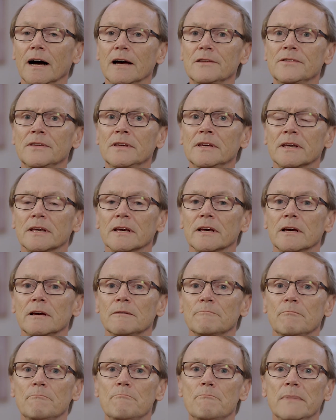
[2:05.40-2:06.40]
I think
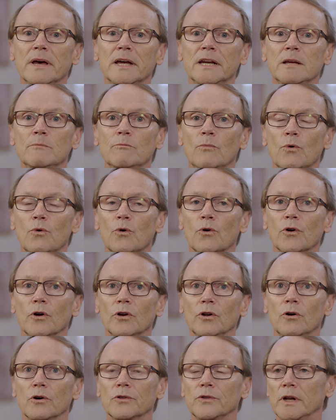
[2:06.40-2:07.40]
uh, many more
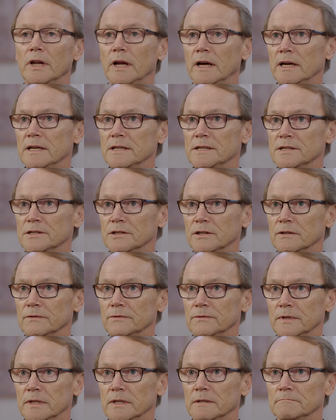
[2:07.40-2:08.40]
along the lines
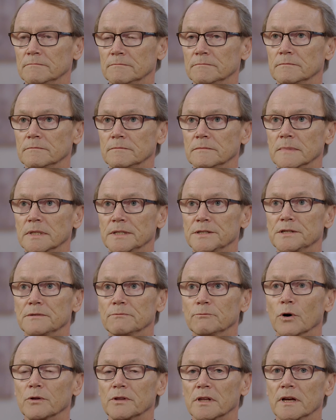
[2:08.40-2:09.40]
of um,
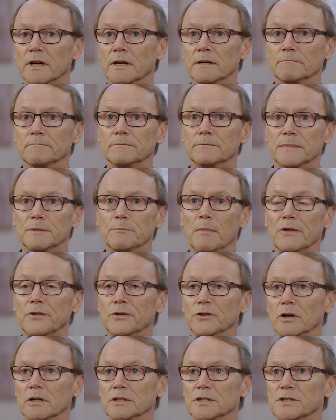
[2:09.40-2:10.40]
what um, the
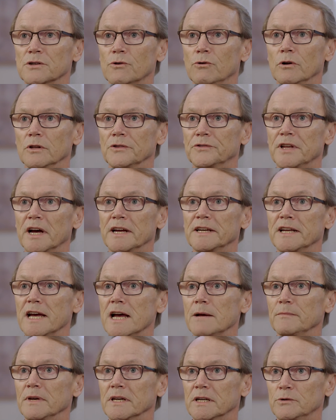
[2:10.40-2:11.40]
methodologists call
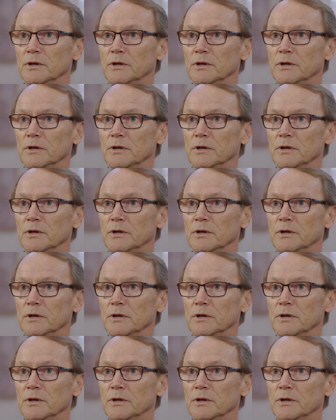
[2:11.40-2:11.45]
dynamic